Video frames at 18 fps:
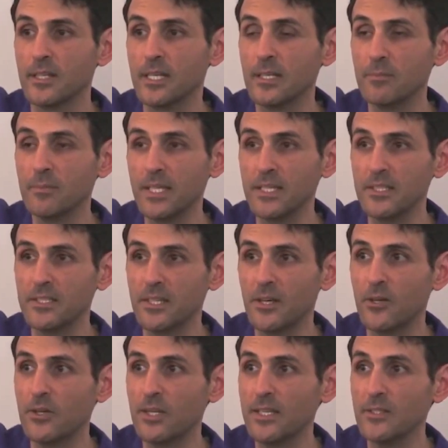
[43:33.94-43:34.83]
and makes
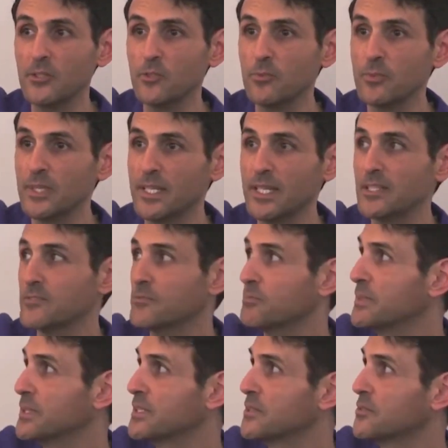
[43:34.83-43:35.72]
our human
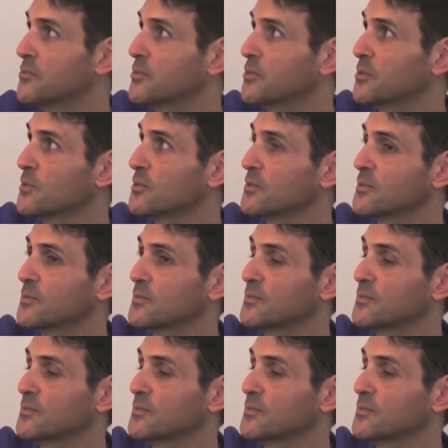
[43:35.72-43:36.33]
life meaningful.